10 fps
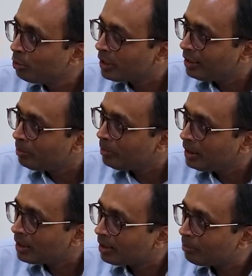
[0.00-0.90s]
you telling
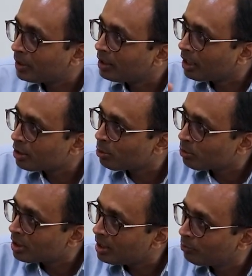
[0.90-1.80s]
me that
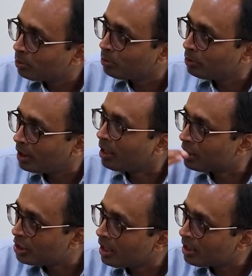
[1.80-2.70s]
1,500 se wo, ya
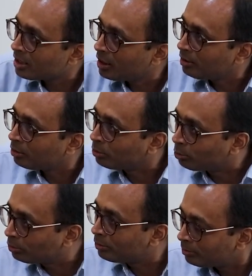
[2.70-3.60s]
1,000 se
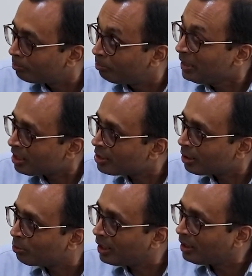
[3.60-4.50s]
20,000 ho